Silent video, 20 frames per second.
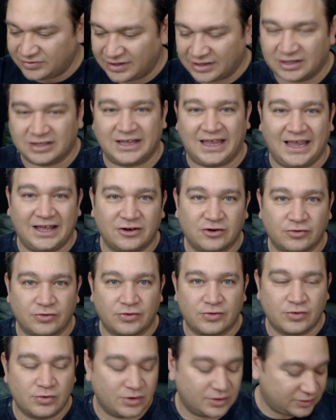take a gander
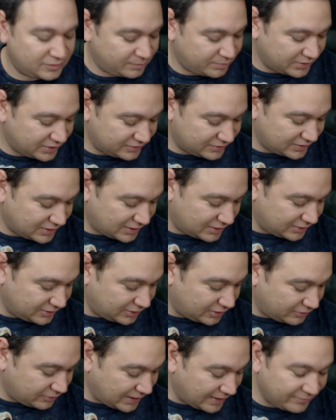through it, but,
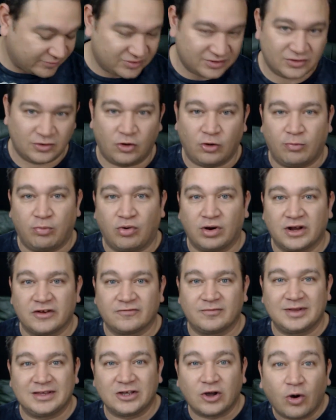obviously the whole point
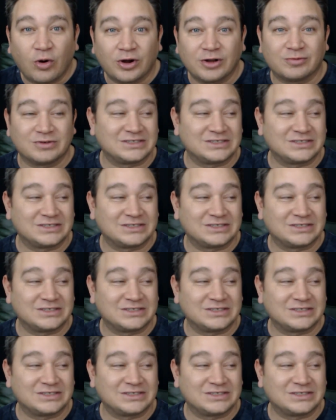of me going